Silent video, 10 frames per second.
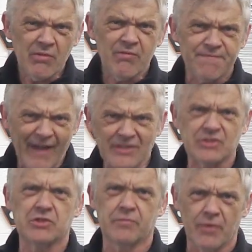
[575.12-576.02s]

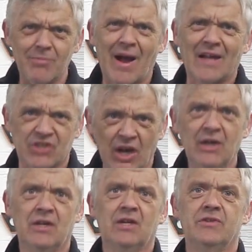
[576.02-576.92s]
facts of the matter.
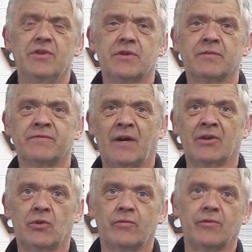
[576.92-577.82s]
You can
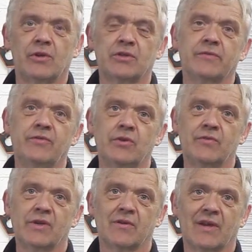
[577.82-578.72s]
find an awful lot of
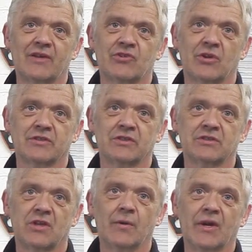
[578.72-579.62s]
urea
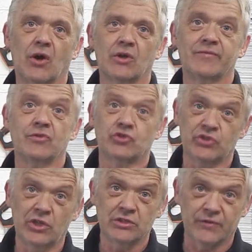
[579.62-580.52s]
electrolysis going on if you
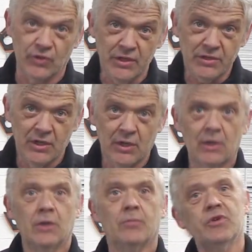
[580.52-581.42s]
search for it,
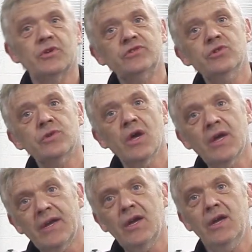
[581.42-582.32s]
because you can
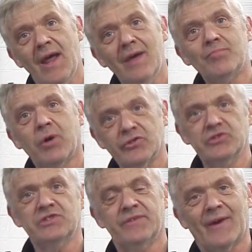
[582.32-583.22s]
get a net
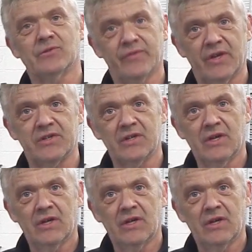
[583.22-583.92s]
positive out of it.